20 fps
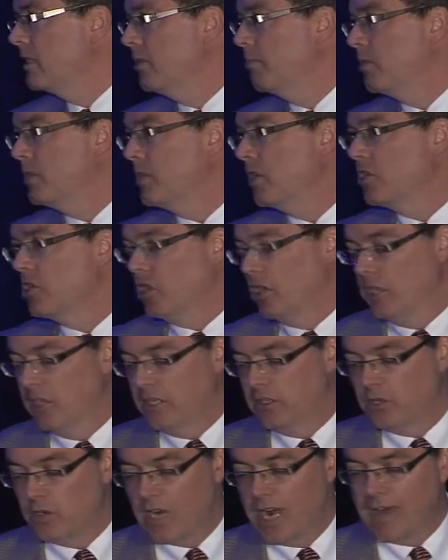deposition and
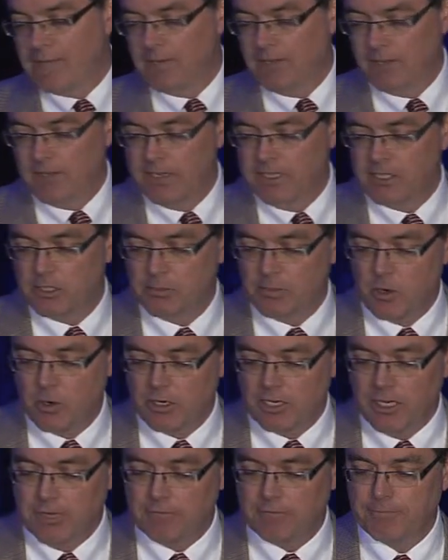entrapment that I
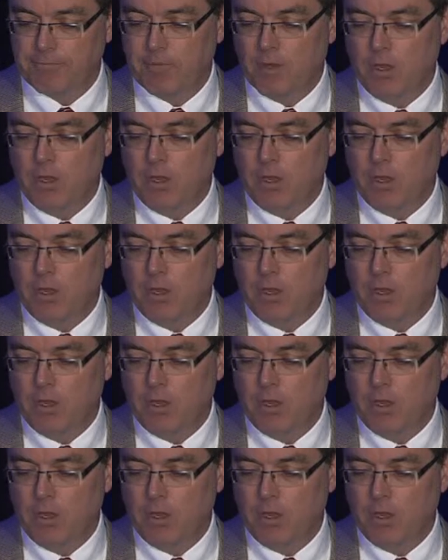spoke of.